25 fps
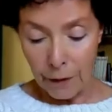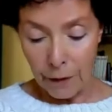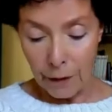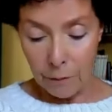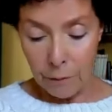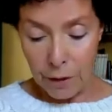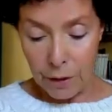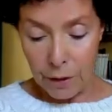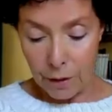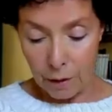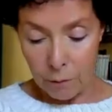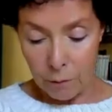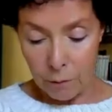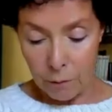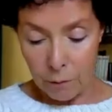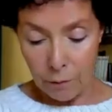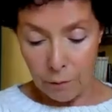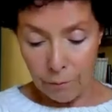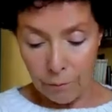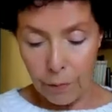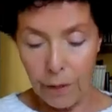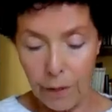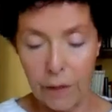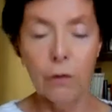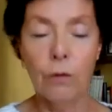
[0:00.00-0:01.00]
i mean i'm a
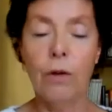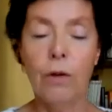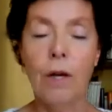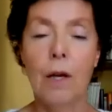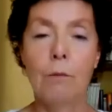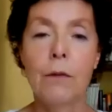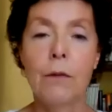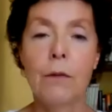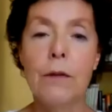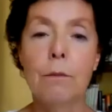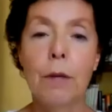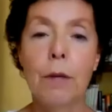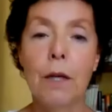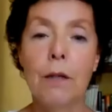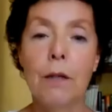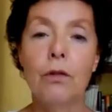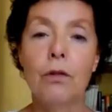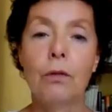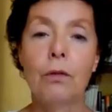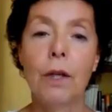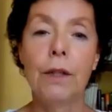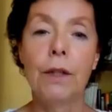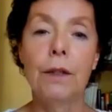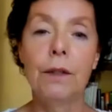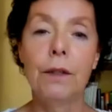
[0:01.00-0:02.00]
biochemist by
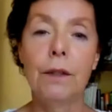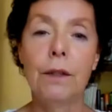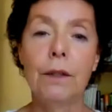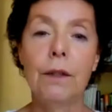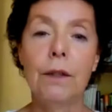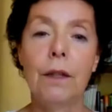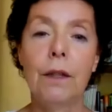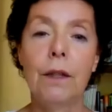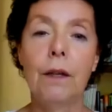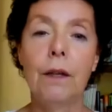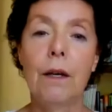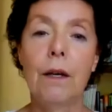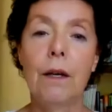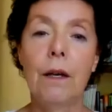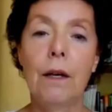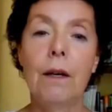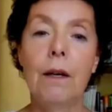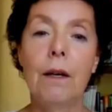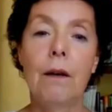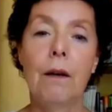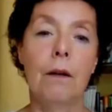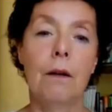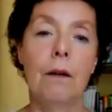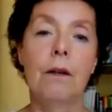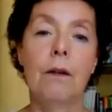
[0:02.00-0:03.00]
training and
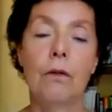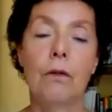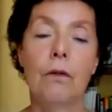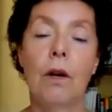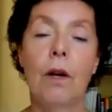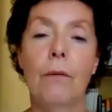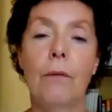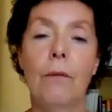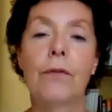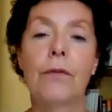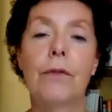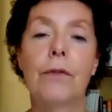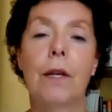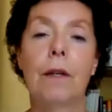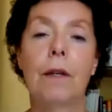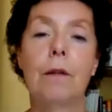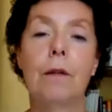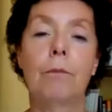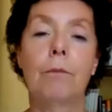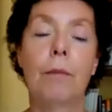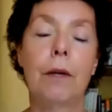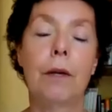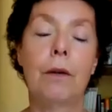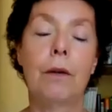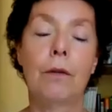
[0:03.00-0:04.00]
i you know have studied
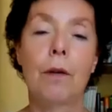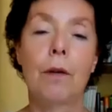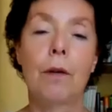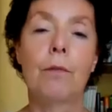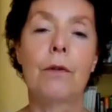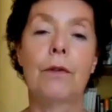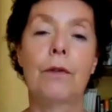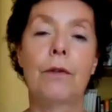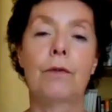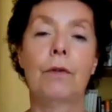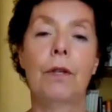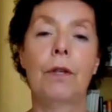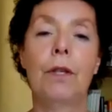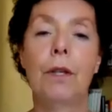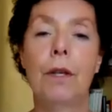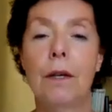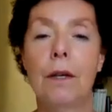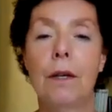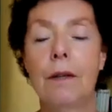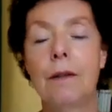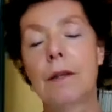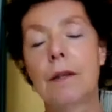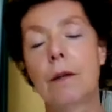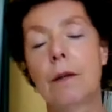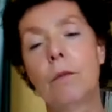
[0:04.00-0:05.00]
biochemistry
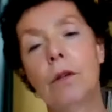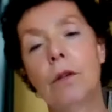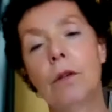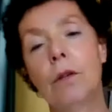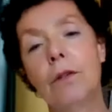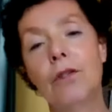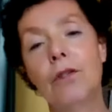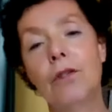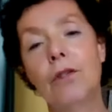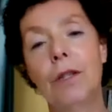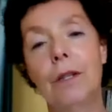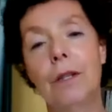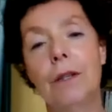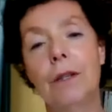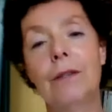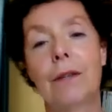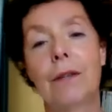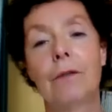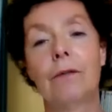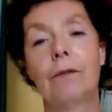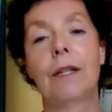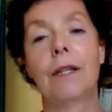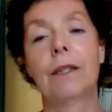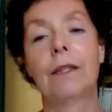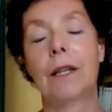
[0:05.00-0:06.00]
enzymology and
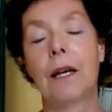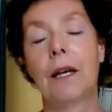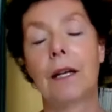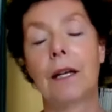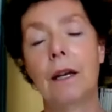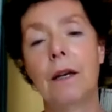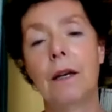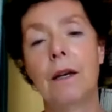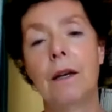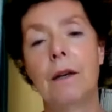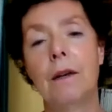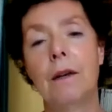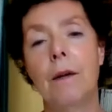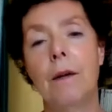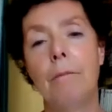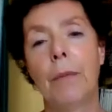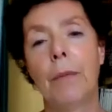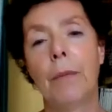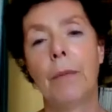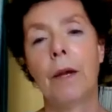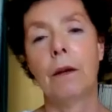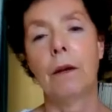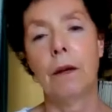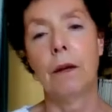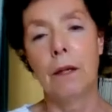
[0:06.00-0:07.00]
stuff like that
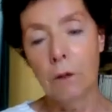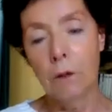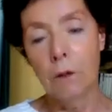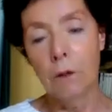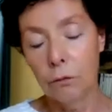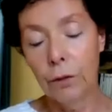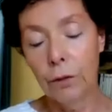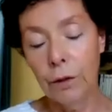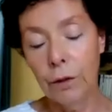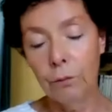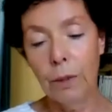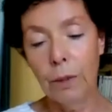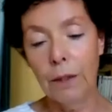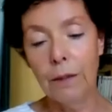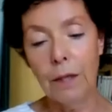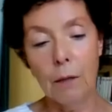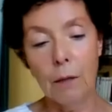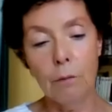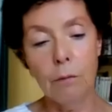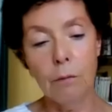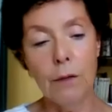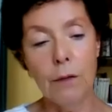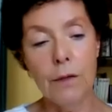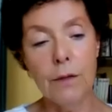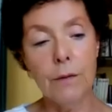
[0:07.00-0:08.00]
uh, including
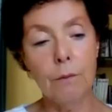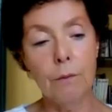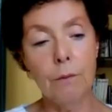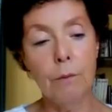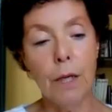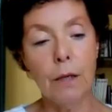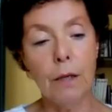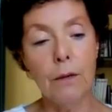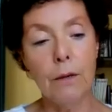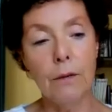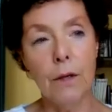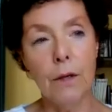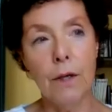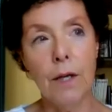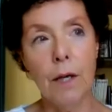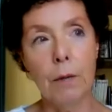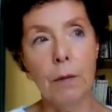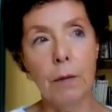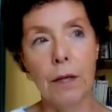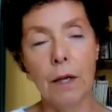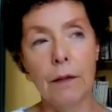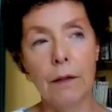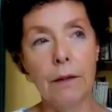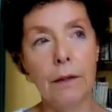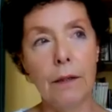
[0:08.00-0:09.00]
metabolism back in the day
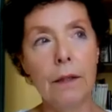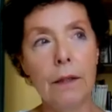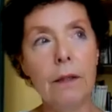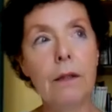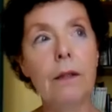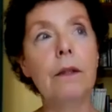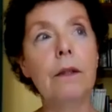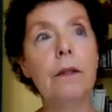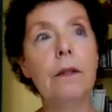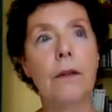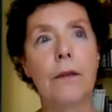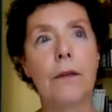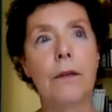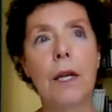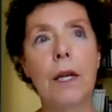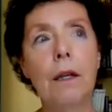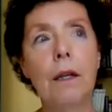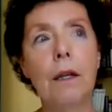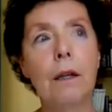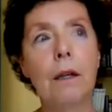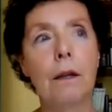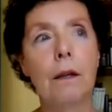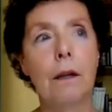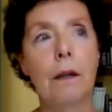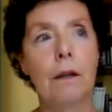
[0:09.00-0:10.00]
but i didn't
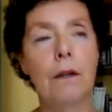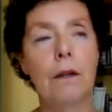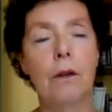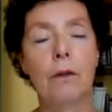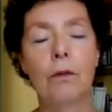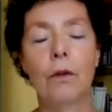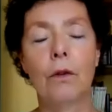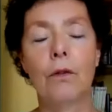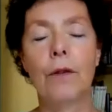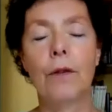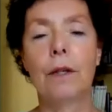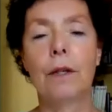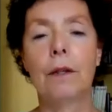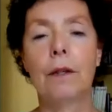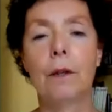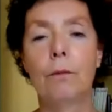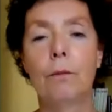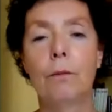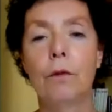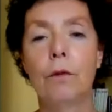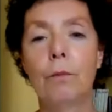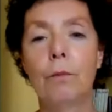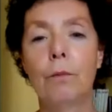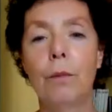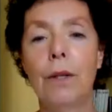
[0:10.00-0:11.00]
think you know that it
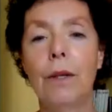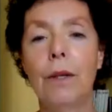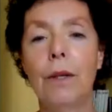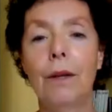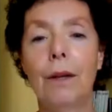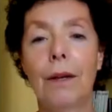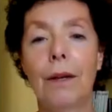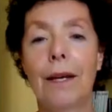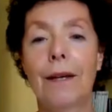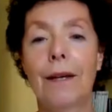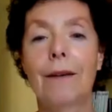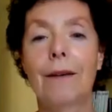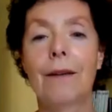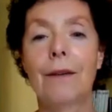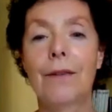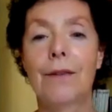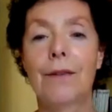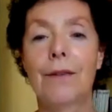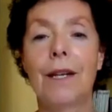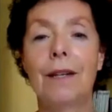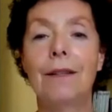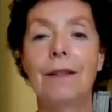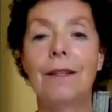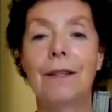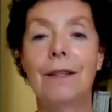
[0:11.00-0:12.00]
would be like a
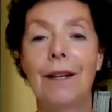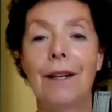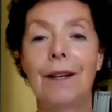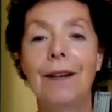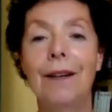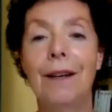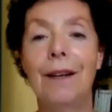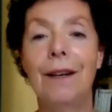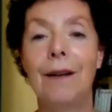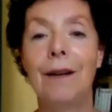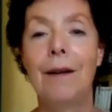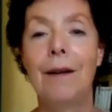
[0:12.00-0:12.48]
center